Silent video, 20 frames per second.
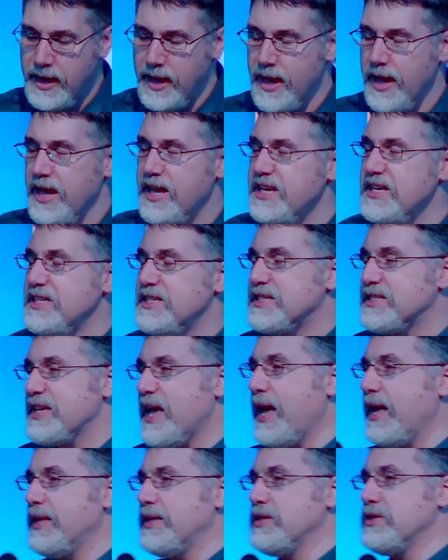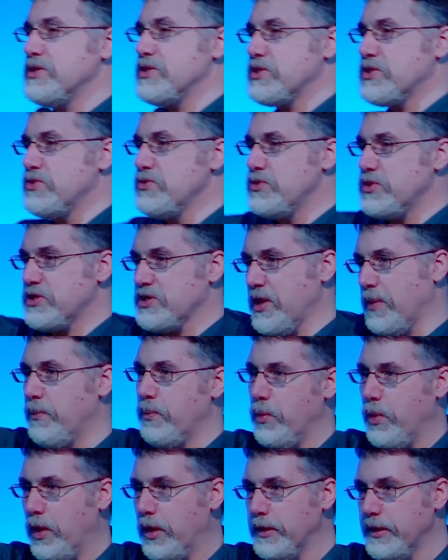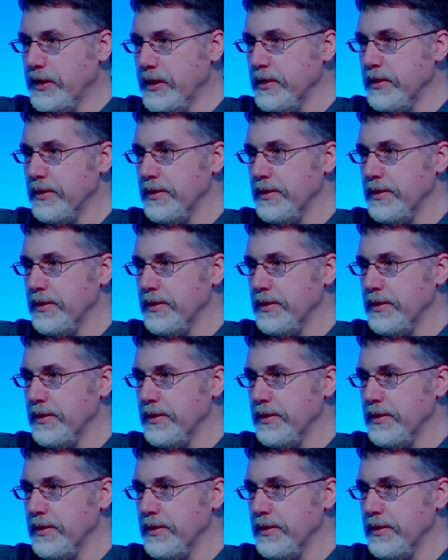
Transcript: he sends to someone